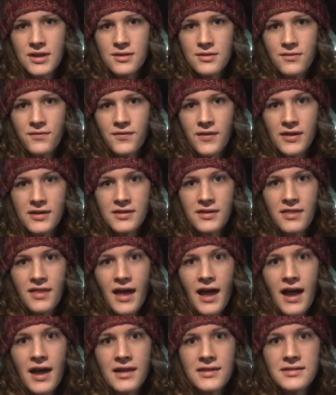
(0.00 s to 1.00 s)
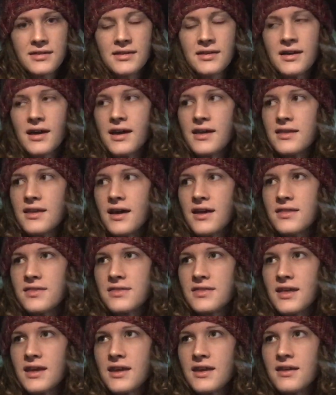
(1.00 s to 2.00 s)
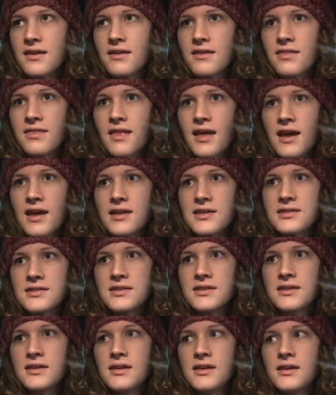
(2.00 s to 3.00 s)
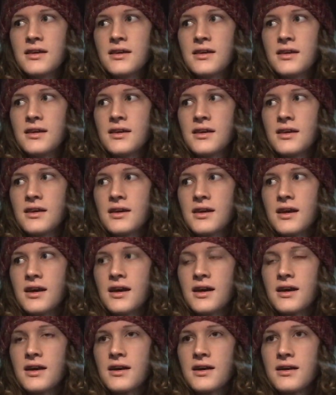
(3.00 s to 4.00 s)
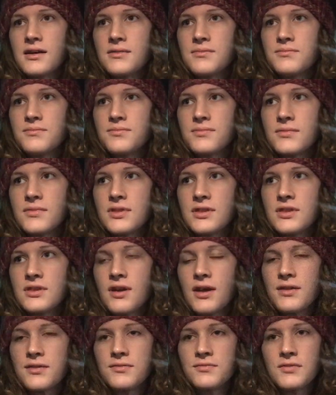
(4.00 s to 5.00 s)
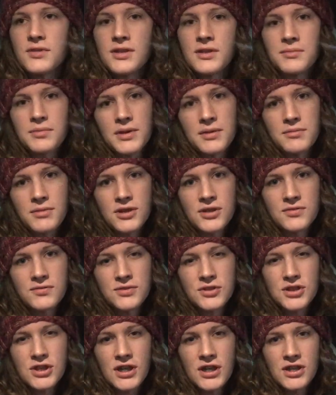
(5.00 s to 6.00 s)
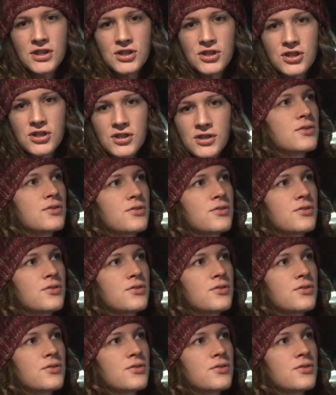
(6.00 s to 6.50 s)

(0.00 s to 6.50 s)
has affected that. I think that there hasn't really been much of a change.